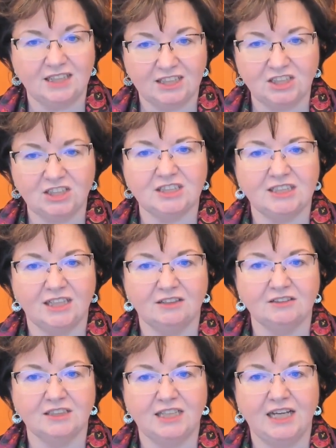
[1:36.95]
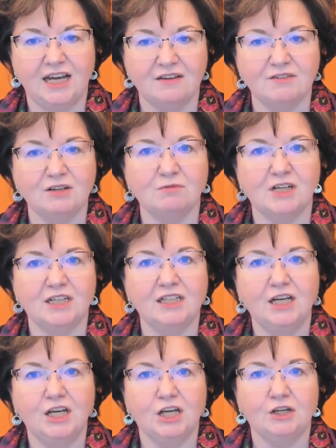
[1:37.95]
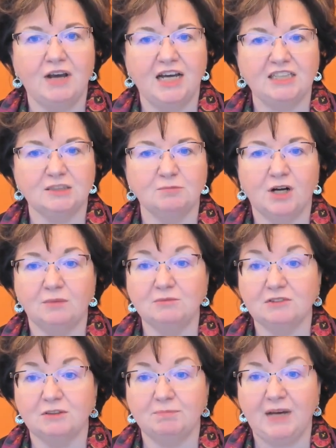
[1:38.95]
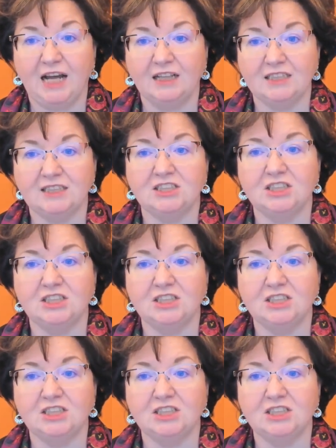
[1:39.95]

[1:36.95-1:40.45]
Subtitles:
and not just the elderly, everyone who has problems with balance,